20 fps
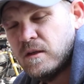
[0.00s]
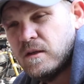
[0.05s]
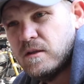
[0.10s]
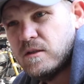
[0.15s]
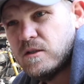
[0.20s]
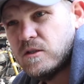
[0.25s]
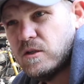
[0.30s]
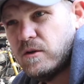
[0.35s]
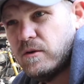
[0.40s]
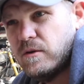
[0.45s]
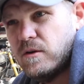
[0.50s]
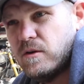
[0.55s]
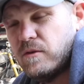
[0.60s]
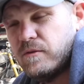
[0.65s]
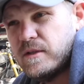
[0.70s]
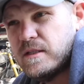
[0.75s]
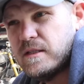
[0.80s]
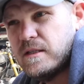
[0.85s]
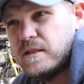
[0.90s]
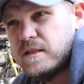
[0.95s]
So it
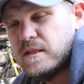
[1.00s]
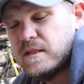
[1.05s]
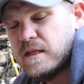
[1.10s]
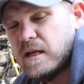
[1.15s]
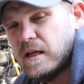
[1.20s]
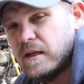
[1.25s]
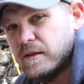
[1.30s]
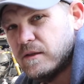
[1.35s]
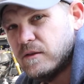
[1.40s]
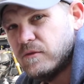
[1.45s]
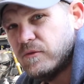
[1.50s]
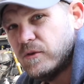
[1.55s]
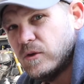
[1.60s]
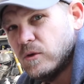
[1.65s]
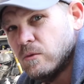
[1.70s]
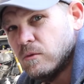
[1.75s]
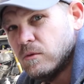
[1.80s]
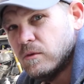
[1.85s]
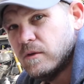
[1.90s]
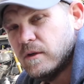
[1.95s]
obviously discolored the
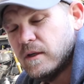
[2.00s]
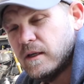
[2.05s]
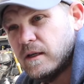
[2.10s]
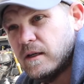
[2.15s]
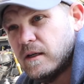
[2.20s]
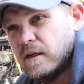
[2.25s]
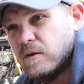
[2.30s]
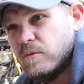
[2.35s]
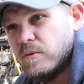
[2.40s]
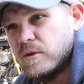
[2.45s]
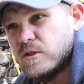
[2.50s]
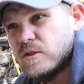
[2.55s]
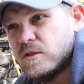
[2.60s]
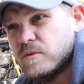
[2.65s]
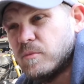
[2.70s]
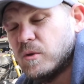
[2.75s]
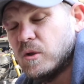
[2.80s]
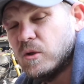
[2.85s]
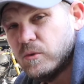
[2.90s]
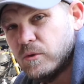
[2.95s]
fuel, uh, which has
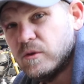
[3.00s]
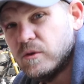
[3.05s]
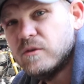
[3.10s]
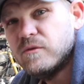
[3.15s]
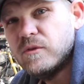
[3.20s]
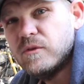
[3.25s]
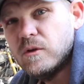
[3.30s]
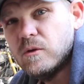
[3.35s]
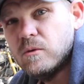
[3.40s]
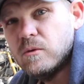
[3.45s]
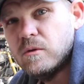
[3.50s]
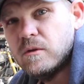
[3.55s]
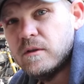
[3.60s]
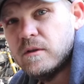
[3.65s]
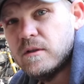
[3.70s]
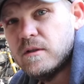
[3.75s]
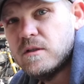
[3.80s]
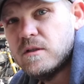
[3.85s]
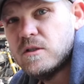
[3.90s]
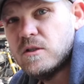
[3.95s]
polluted the fuel.
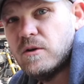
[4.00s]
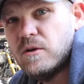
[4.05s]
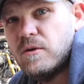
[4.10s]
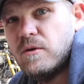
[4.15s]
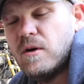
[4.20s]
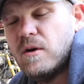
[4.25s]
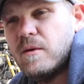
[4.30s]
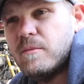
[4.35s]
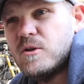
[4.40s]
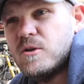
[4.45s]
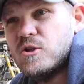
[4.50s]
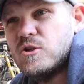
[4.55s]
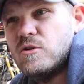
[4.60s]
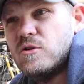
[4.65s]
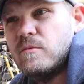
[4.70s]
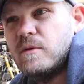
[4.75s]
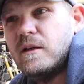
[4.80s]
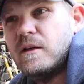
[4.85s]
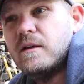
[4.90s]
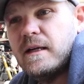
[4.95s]
So I'm
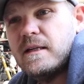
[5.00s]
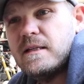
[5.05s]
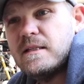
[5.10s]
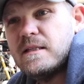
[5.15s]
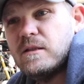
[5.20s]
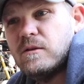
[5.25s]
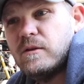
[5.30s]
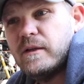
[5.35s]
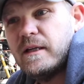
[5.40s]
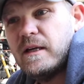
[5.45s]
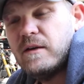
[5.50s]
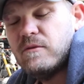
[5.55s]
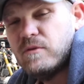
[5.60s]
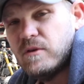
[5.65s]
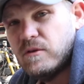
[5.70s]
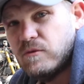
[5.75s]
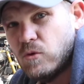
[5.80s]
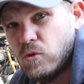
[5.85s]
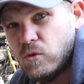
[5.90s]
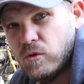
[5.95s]
assuming until I get
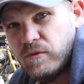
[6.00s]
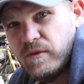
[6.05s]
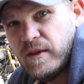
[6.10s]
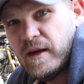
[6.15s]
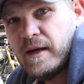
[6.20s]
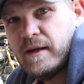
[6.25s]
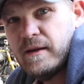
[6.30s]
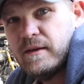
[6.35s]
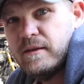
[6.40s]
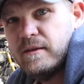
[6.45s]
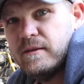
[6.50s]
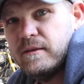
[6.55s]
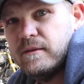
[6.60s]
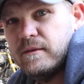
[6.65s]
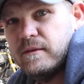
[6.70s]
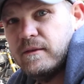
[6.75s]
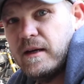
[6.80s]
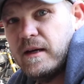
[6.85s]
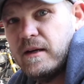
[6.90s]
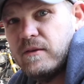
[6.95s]
rid of all of that
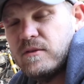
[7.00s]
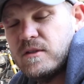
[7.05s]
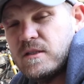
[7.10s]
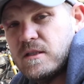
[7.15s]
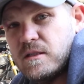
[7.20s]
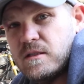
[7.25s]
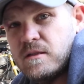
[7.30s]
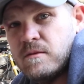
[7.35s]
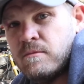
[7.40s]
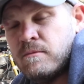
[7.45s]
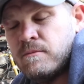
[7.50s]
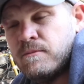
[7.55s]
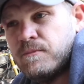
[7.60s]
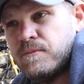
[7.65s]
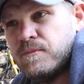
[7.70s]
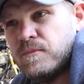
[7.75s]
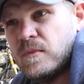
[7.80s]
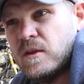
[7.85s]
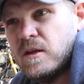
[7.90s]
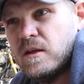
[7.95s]
out of the system,
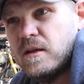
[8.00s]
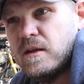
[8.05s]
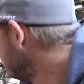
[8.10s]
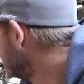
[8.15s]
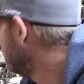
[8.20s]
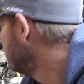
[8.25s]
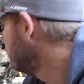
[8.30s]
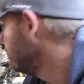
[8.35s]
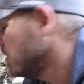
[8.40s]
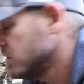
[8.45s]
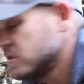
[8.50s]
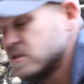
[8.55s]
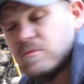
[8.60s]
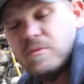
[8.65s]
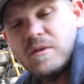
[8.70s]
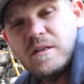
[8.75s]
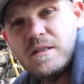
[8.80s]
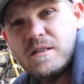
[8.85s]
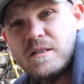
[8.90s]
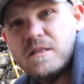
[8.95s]

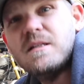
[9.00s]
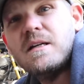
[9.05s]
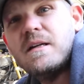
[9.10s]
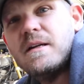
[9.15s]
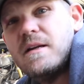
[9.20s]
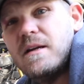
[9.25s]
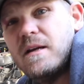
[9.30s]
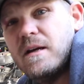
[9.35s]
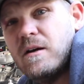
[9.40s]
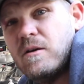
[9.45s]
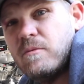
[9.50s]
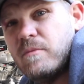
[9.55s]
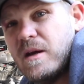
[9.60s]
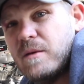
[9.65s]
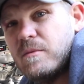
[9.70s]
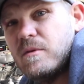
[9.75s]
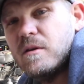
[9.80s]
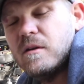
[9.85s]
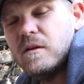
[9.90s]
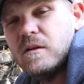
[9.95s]
possibly is done now,
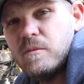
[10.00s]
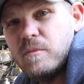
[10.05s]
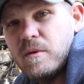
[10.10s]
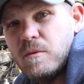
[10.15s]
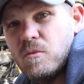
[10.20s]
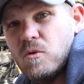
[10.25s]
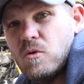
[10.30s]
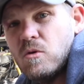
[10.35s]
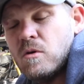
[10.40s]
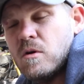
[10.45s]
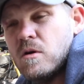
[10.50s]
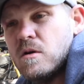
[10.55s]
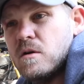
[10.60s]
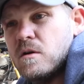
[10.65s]
maybe a little bit more,